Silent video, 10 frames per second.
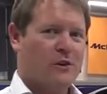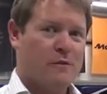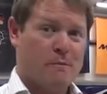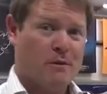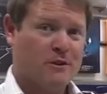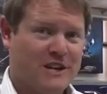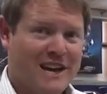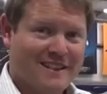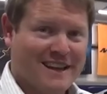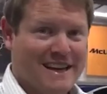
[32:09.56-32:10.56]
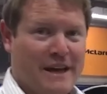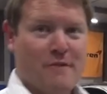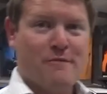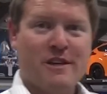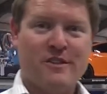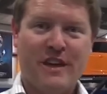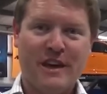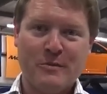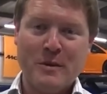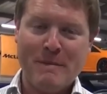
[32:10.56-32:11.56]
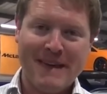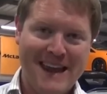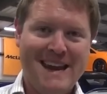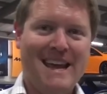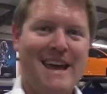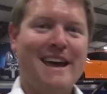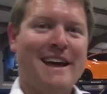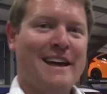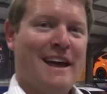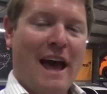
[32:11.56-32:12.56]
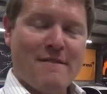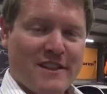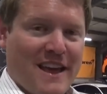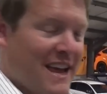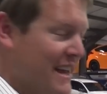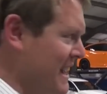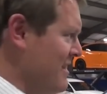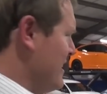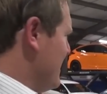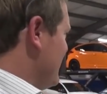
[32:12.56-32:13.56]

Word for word: of the project Clio V6. We're beginning here, having taken it